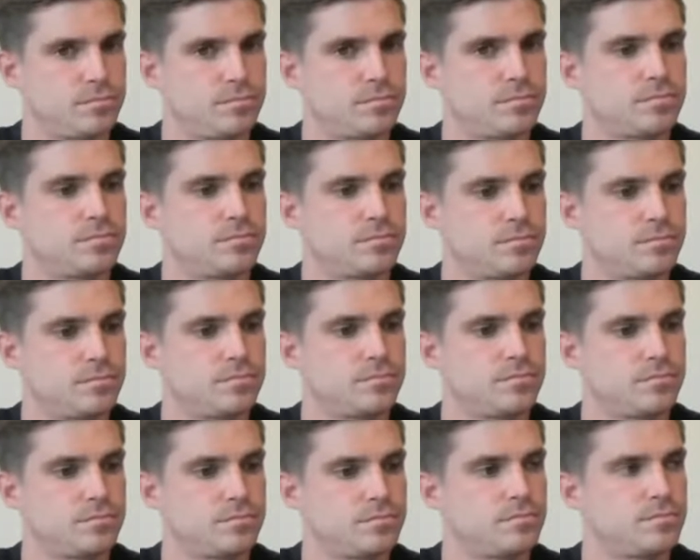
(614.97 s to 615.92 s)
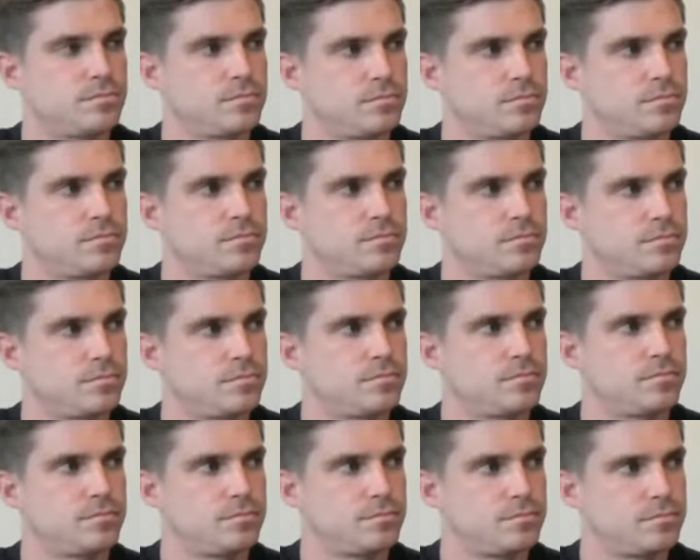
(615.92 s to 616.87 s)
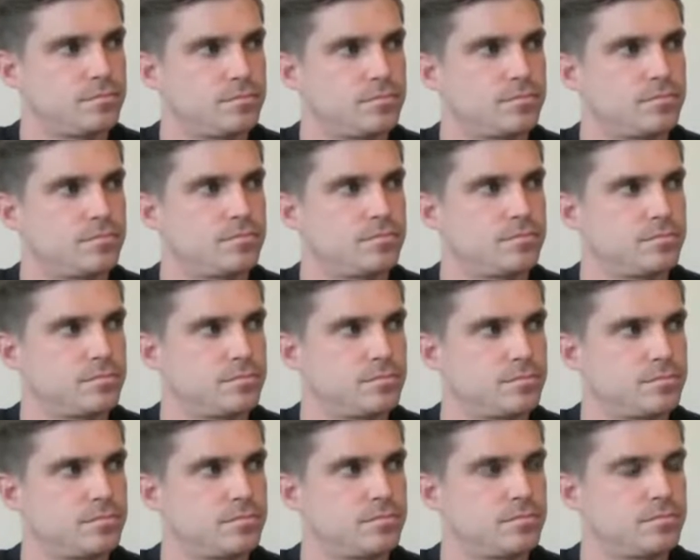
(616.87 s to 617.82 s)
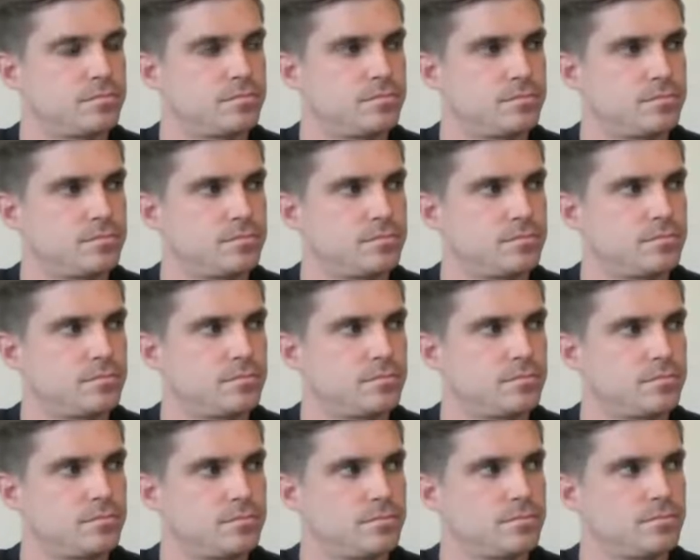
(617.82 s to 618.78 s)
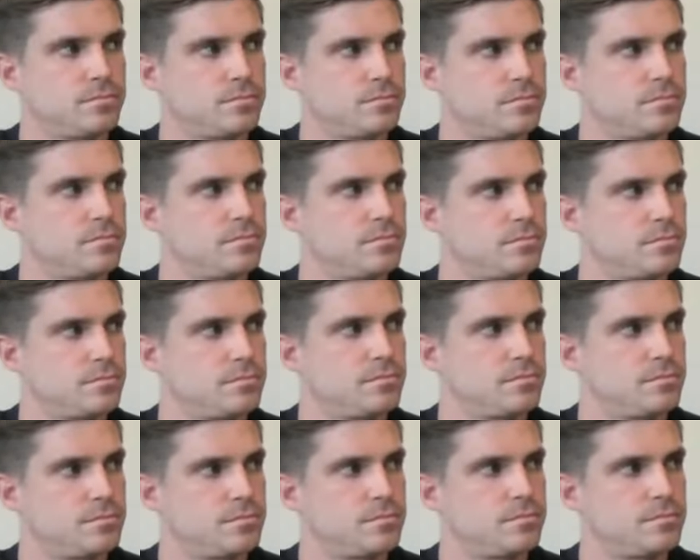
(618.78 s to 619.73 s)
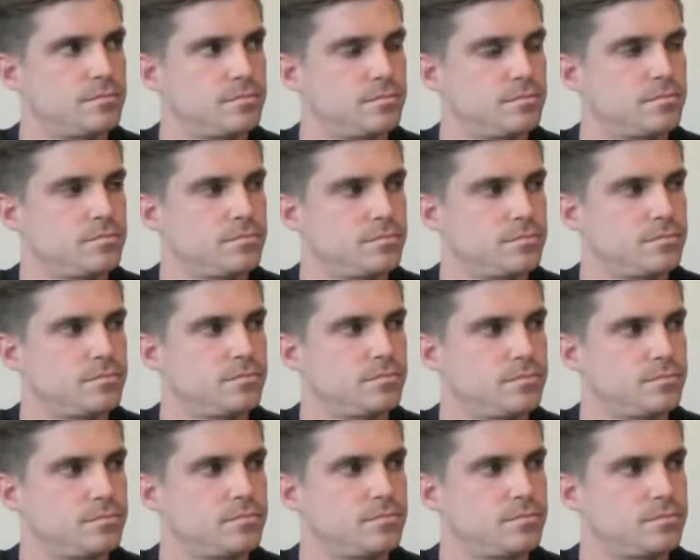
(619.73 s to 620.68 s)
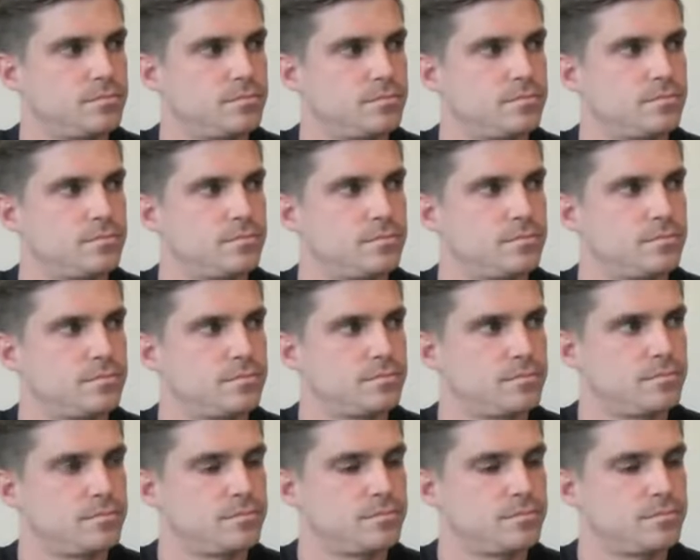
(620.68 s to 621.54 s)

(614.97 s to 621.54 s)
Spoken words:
[no speech]